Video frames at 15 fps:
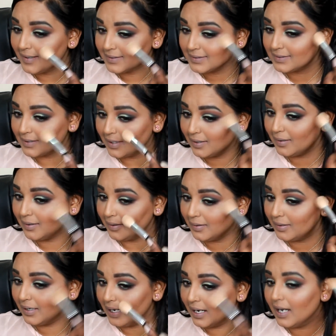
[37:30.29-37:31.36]

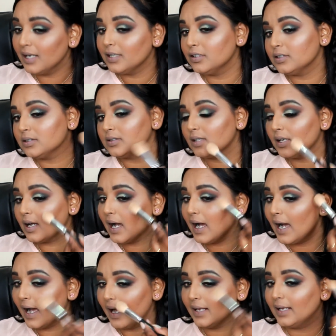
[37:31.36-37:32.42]
So I just
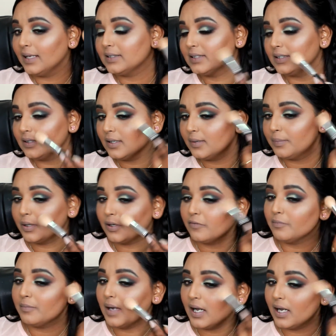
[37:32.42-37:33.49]
highlighted a bit
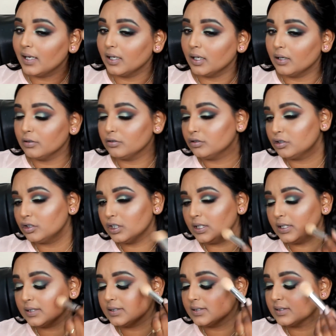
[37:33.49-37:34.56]
of my
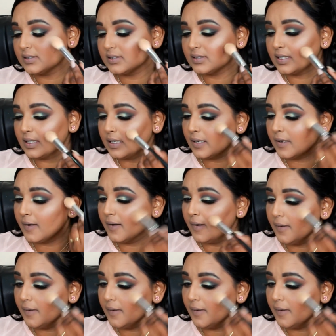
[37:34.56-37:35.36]
cheeks here.